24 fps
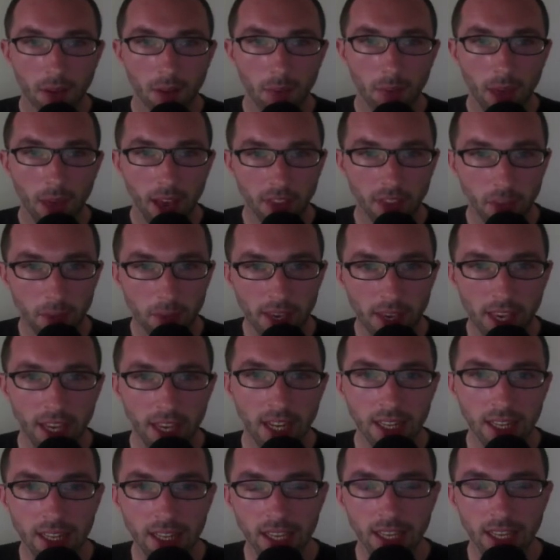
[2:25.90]
at the
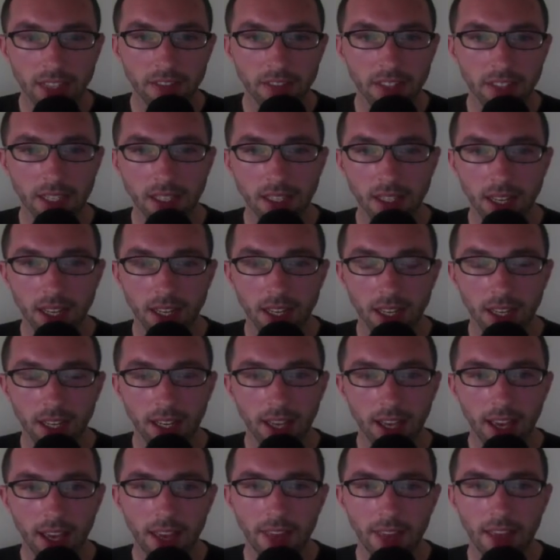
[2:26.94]
beginning and the end of the
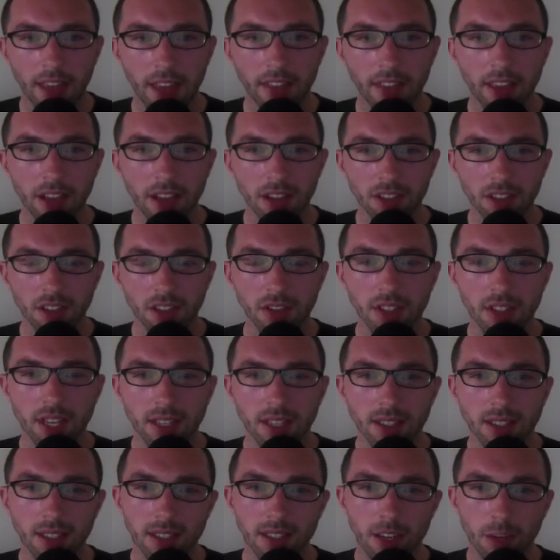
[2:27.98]
study. And then they also
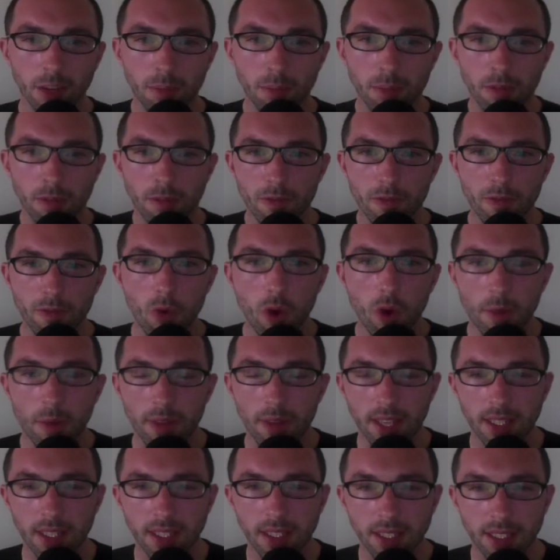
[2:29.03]
tested their
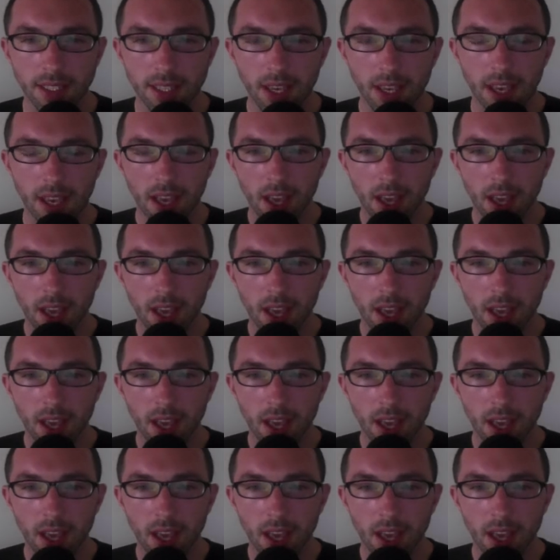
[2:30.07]
performance